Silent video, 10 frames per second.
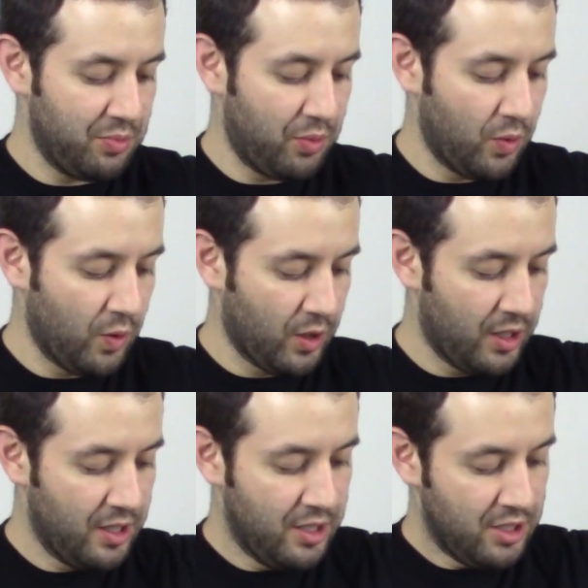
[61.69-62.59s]
pour
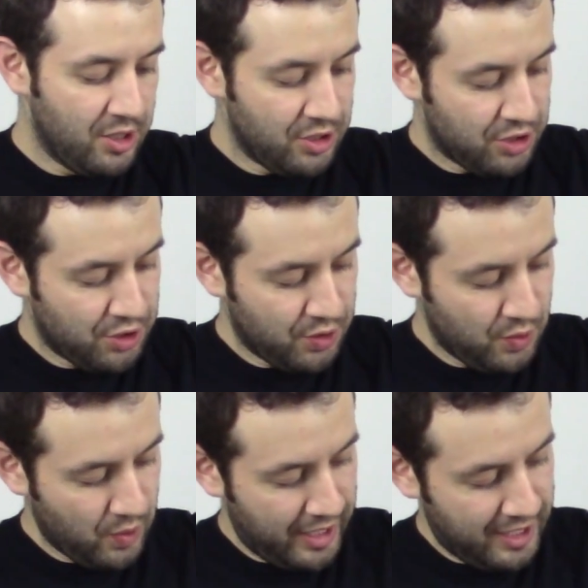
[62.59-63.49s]

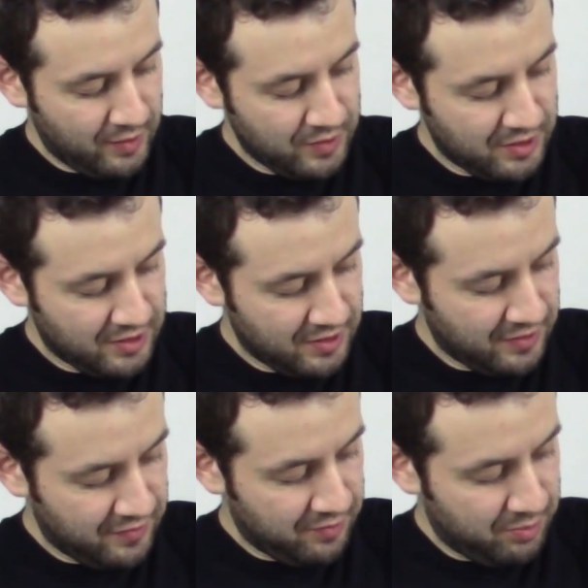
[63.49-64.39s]
two ounces
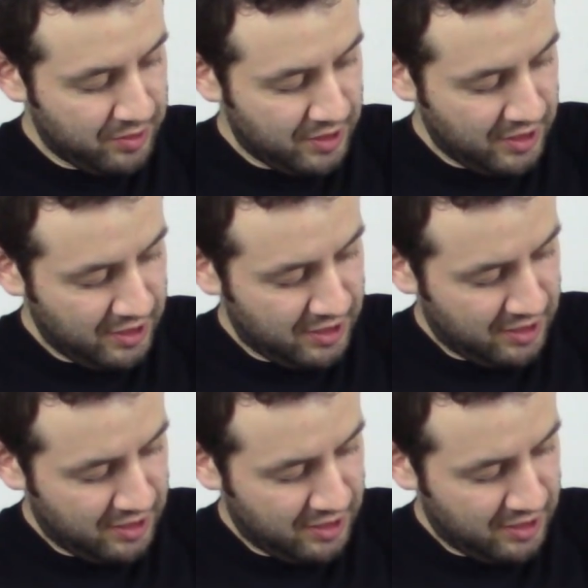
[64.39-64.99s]
of the meat.